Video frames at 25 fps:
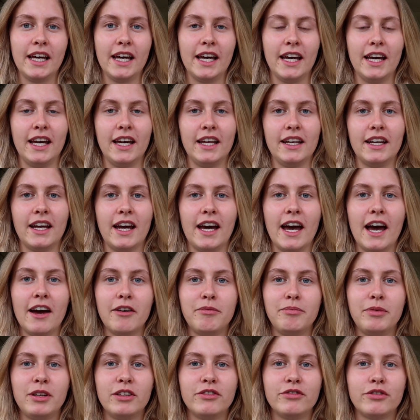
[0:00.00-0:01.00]
and I
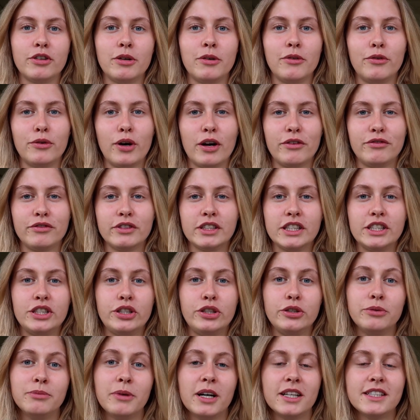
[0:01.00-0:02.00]
have been for roughly
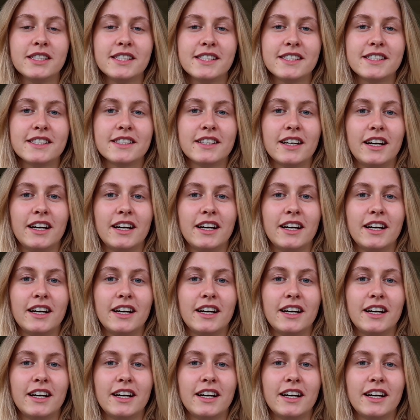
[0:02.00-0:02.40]
2 months.